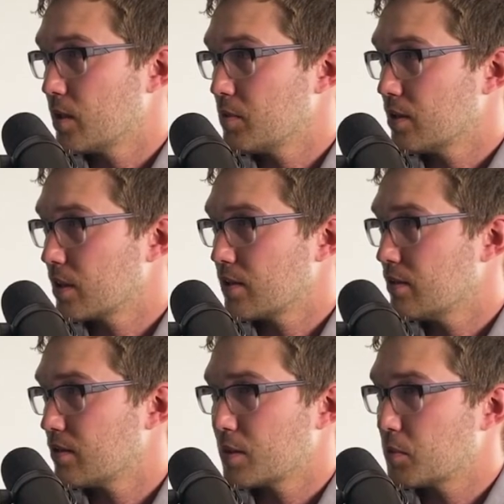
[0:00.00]
I mean, like
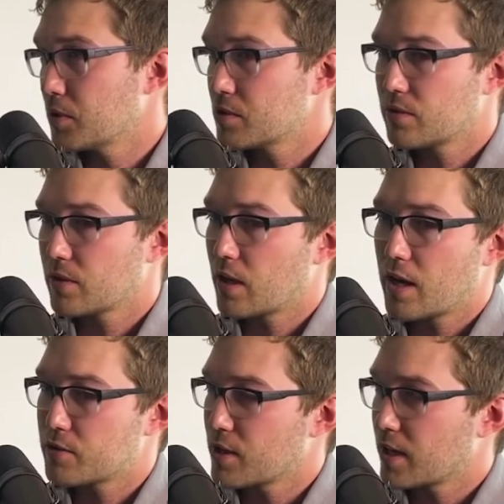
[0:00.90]
it's stipulations and
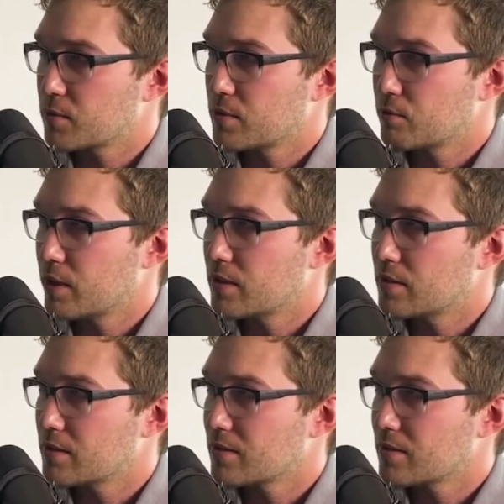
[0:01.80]
contracts when they're written,